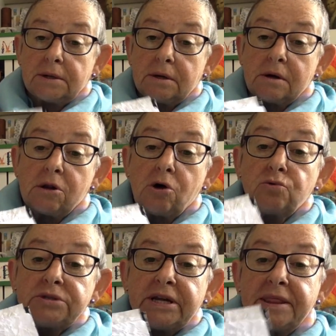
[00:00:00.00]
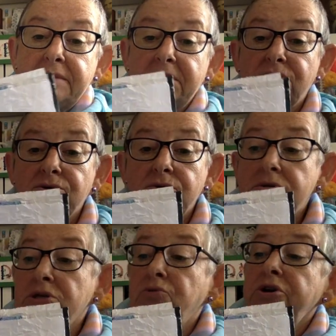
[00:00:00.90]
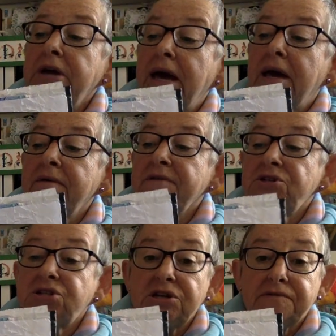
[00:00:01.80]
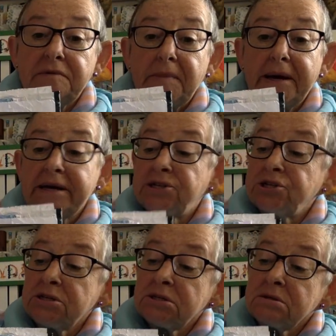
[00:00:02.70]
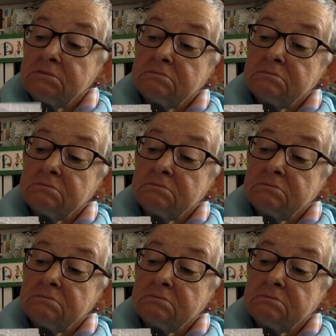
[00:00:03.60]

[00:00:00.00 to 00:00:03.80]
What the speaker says: I'll hold it in the middle. So what you have is your different pages